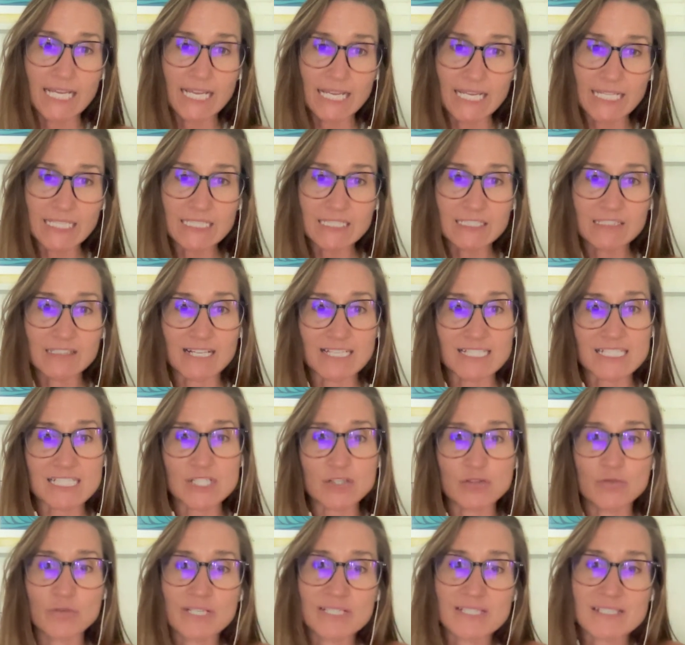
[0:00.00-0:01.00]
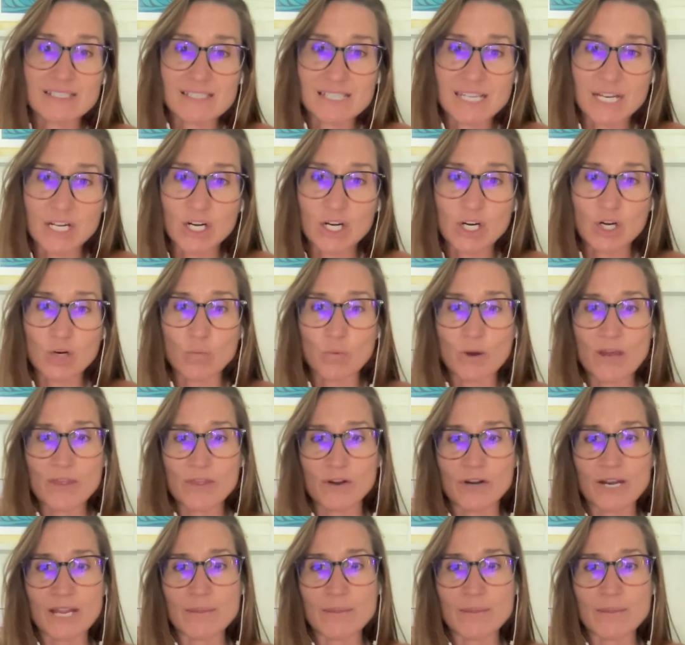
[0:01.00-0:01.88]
It neglects to consider whether